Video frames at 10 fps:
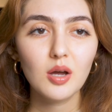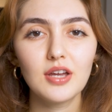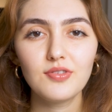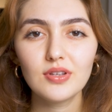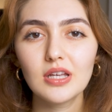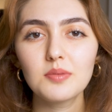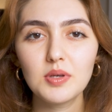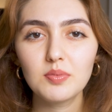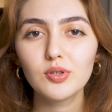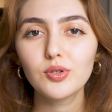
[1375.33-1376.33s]
I feel like
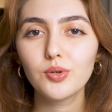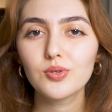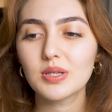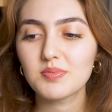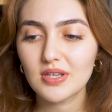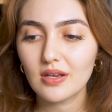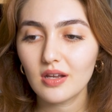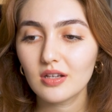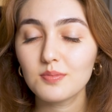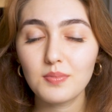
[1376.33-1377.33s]
people who use
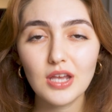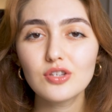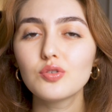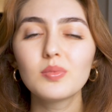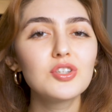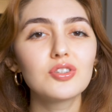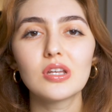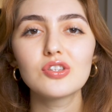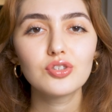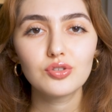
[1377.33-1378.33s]
Obsidian pay too much
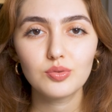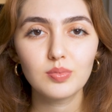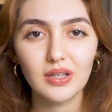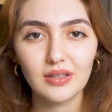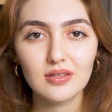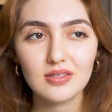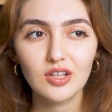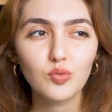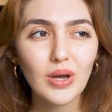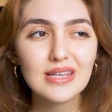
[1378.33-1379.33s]
attention to plugins
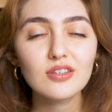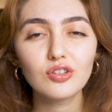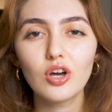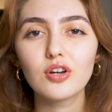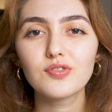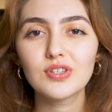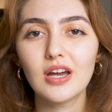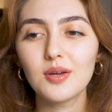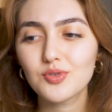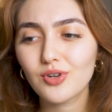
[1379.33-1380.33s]
and waste a lot of
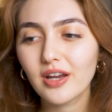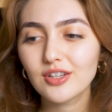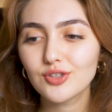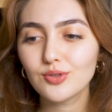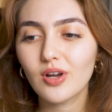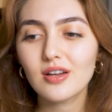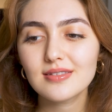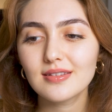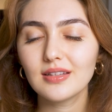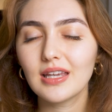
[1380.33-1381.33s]
time trying to
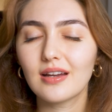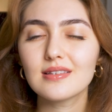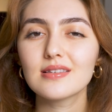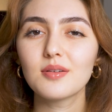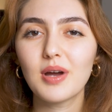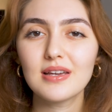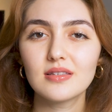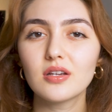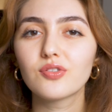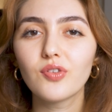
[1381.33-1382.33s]
constantly
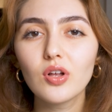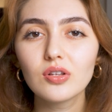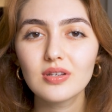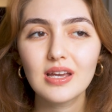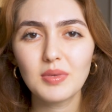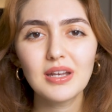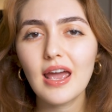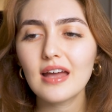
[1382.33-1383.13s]
customize their vault and